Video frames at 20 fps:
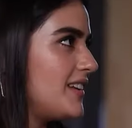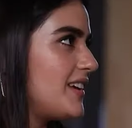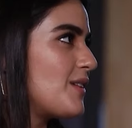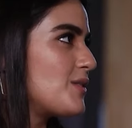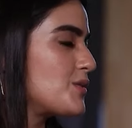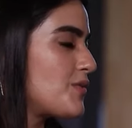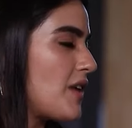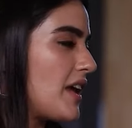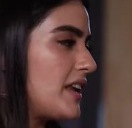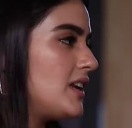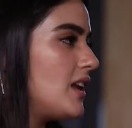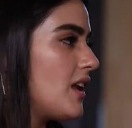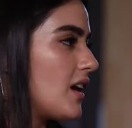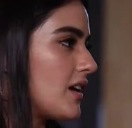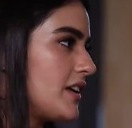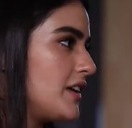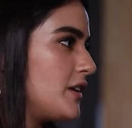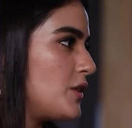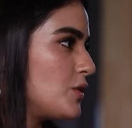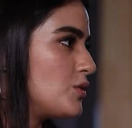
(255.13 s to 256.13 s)
was very
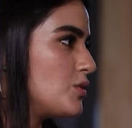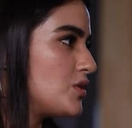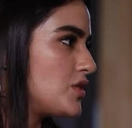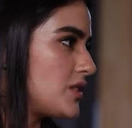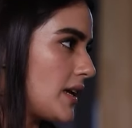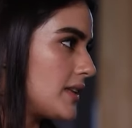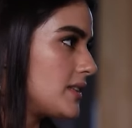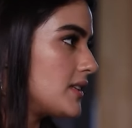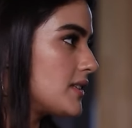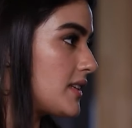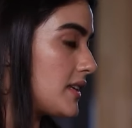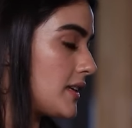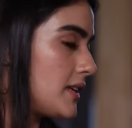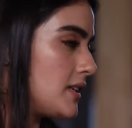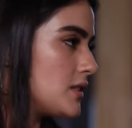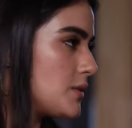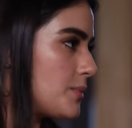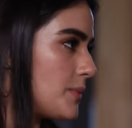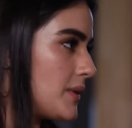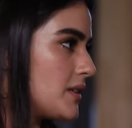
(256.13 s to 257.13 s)
lucky to share the
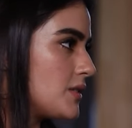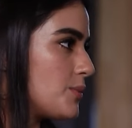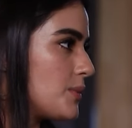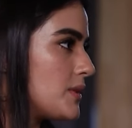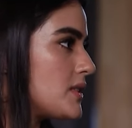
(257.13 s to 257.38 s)
screen space